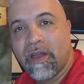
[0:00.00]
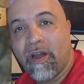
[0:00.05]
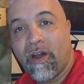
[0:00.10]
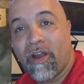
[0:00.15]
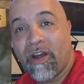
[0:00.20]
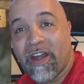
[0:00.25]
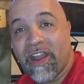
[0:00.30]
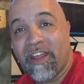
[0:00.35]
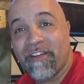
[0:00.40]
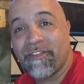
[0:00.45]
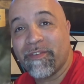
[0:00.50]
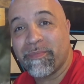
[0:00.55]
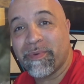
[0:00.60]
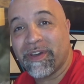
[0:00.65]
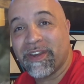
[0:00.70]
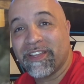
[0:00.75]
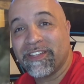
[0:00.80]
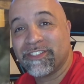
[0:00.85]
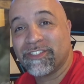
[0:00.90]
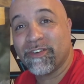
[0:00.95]
All right,
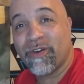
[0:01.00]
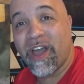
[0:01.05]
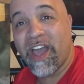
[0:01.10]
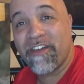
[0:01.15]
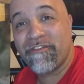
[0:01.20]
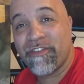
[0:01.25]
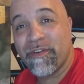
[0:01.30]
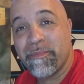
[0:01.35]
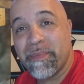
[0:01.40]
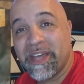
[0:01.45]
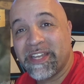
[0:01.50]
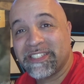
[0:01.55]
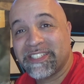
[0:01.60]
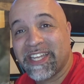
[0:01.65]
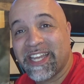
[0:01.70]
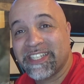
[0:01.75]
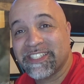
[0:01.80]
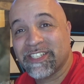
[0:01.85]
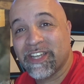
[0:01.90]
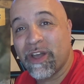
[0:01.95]
everybody. So FMS
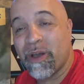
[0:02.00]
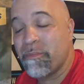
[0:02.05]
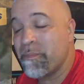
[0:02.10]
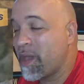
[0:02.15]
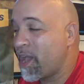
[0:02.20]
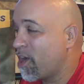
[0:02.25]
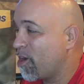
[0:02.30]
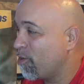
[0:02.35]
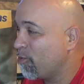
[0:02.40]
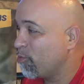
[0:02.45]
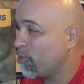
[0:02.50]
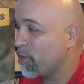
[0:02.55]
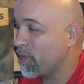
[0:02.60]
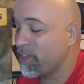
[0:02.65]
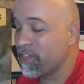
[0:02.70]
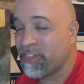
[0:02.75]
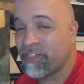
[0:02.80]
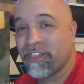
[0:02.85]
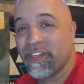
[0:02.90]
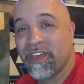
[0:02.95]
has come out
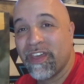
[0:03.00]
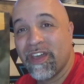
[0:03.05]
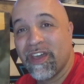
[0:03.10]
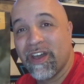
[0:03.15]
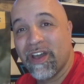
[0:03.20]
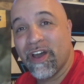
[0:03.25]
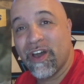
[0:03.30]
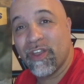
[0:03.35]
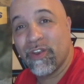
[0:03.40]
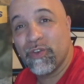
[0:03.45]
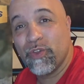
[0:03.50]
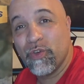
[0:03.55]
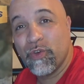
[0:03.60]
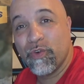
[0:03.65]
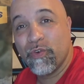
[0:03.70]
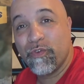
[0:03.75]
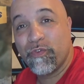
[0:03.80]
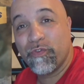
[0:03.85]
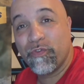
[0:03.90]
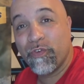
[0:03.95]
with a
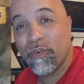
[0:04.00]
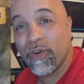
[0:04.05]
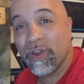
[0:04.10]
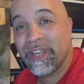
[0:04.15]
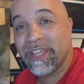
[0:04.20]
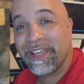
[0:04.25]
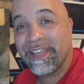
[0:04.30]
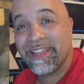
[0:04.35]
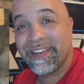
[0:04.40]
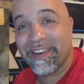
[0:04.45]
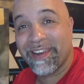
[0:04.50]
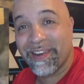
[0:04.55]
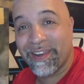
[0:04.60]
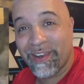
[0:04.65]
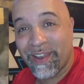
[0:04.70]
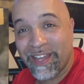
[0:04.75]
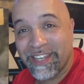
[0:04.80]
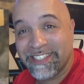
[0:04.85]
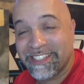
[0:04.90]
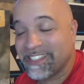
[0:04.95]
new fully
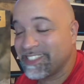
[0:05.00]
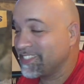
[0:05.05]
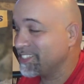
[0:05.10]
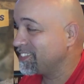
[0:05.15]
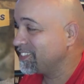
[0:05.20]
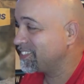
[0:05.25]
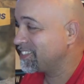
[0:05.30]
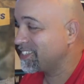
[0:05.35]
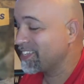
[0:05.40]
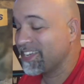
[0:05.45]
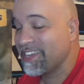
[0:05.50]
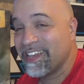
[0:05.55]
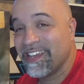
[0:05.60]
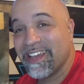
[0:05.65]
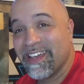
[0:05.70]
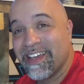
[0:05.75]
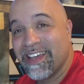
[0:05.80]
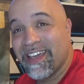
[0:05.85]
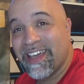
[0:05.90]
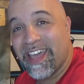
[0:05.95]
licensed
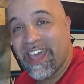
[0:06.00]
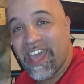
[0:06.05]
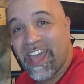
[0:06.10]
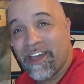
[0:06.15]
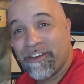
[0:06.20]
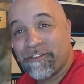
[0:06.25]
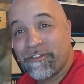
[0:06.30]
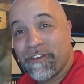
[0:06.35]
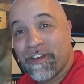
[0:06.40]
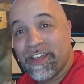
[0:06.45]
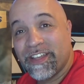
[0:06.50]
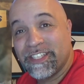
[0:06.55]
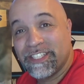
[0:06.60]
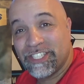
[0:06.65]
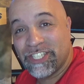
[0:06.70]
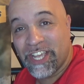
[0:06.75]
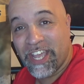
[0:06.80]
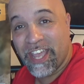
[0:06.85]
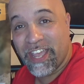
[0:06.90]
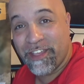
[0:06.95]

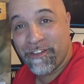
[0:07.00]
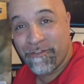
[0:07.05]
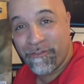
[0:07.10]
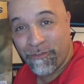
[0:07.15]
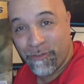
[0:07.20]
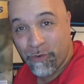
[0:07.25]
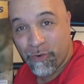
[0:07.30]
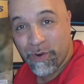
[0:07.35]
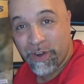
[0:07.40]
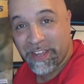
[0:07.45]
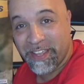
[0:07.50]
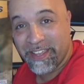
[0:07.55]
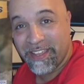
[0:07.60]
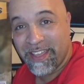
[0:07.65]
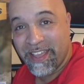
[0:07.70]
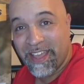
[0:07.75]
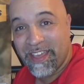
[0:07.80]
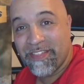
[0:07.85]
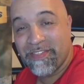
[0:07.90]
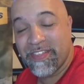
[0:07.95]

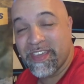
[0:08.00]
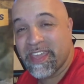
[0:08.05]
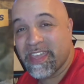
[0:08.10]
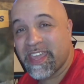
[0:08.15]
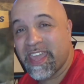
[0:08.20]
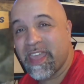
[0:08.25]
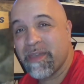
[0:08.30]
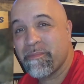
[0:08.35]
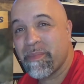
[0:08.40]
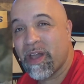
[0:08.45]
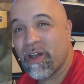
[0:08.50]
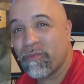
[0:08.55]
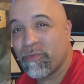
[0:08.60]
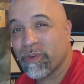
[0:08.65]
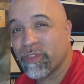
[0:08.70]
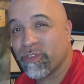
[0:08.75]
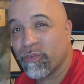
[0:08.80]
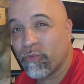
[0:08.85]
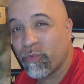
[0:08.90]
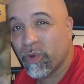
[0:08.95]
FJ40. They came out
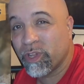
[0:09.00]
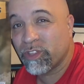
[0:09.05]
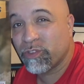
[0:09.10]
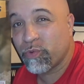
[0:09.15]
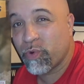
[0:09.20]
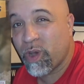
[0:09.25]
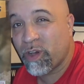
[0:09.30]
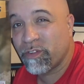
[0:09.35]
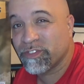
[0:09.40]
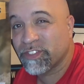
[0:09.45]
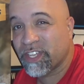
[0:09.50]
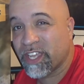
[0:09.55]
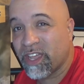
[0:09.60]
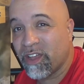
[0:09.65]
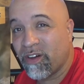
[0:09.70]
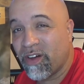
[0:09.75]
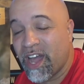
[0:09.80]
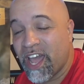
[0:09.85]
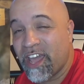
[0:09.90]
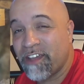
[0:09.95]
with a 1/12
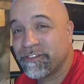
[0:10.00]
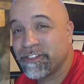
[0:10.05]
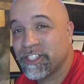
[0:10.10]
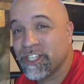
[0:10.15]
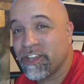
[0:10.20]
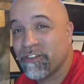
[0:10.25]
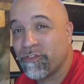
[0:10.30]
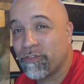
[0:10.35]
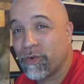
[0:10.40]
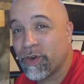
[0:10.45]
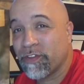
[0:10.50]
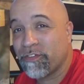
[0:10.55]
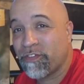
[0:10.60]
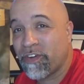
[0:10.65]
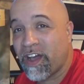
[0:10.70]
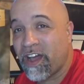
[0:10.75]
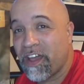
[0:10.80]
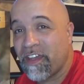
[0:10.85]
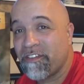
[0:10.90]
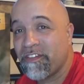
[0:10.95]
scale
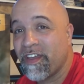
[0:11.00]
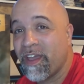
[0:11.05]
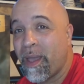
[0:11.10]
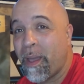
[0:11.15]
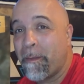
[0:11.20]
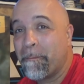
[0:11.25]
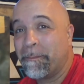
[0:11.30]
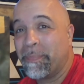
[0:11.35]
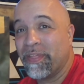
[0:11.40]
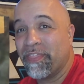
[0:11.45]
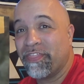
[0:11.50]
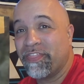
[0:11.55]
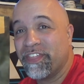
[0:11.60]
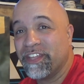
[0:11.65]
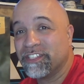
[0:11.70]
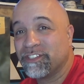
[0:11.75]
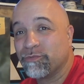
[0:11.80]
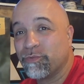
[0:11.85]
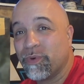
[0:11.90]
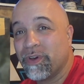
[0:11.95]
FJ45, but
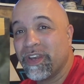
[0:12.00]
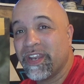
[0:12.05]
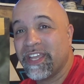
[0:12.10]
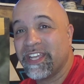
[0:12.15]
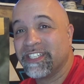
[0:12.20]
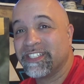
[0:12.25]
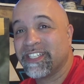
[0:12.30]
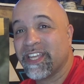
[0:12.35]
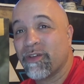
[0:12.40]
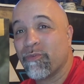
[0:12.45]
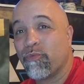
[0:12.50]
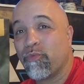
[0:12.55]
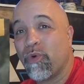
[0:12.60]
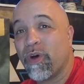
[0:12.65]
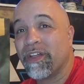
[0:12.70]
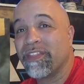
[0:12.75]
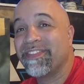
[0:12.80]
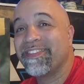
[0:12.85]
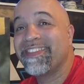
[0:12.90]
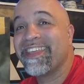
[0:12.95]
this one is a
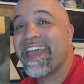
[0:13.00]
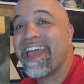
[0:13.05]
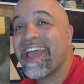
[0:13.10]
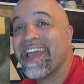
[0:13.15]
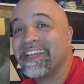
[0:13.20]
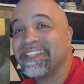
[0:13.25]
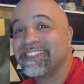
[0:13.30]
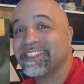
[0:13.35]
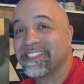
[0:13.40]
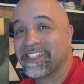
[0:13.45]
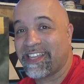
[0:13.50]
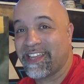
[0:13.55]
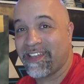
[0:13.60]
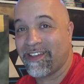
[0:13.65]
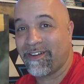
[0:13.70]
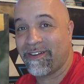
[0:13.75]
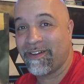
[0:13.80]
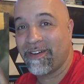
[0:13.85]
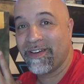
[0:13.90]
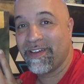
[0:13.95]
1/10
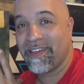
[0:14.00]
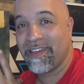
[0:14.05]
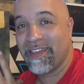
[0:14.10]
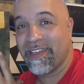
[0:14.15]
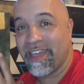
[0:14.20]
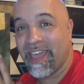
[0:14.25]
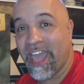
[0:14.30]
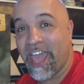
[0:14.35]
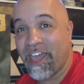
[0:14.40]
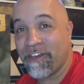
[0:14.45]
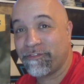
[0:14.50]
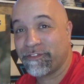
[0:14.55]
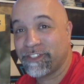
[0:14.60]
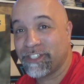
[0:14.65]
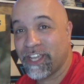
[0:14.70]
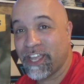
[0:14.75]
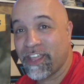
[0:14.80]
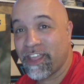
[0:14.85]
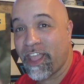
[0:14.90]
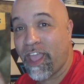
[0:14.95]
scale
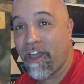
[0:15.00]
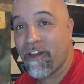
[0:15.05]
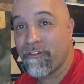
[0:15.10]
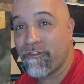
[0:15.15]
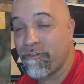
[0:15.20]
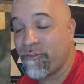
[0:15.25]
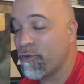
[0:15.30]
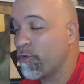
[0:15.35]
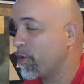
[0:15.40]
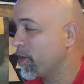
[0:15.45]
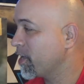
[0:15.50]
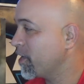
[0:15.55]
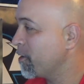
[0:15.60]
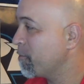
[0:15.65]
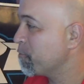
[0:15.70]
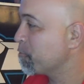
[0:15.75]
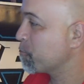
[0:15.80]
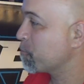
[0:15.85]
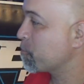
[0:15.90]
FJ40.